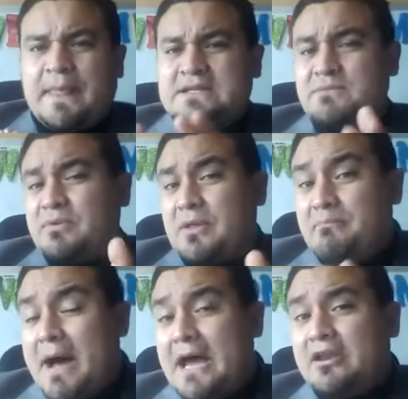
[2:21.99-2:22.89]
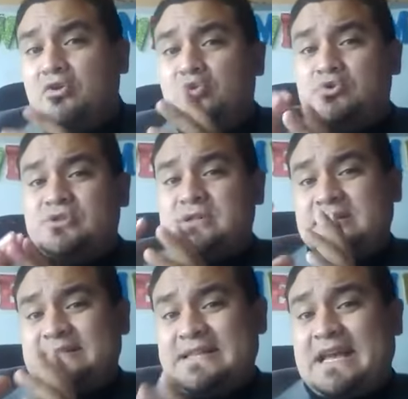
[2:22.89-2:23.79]
It's about a man whose
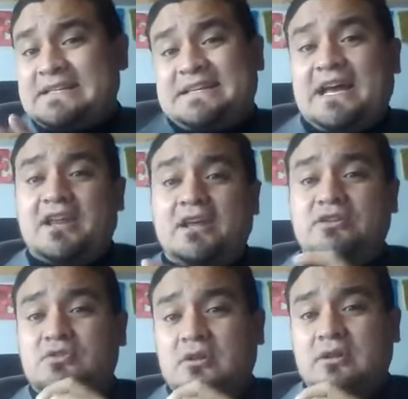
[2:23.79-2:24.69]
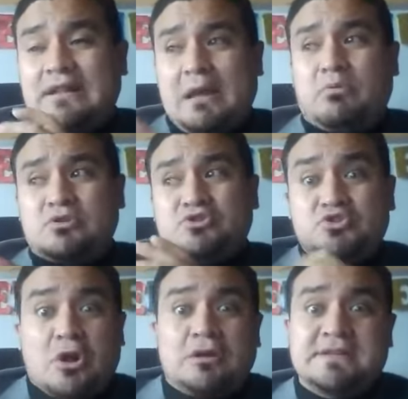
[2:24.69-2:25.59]
sick anxiety levels
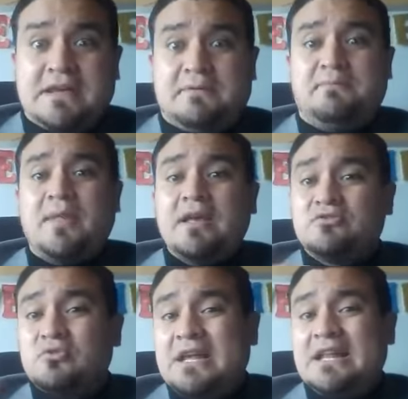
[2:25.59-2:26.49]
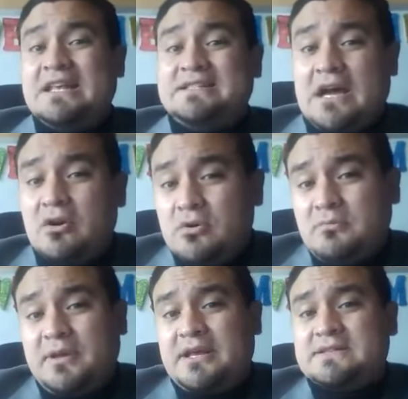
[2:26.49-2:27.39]
draws him to kill his
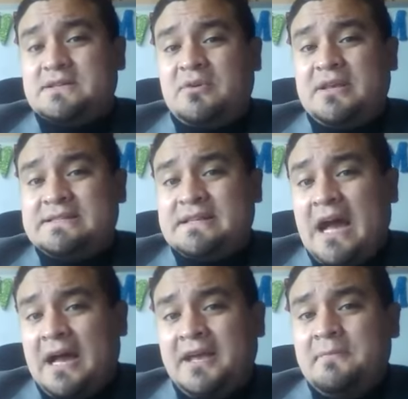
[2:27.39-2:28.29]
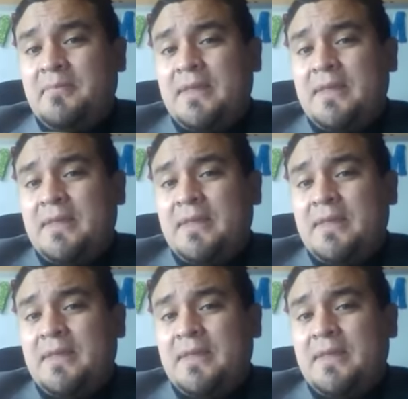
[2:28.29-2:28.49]
uncle because of his eye,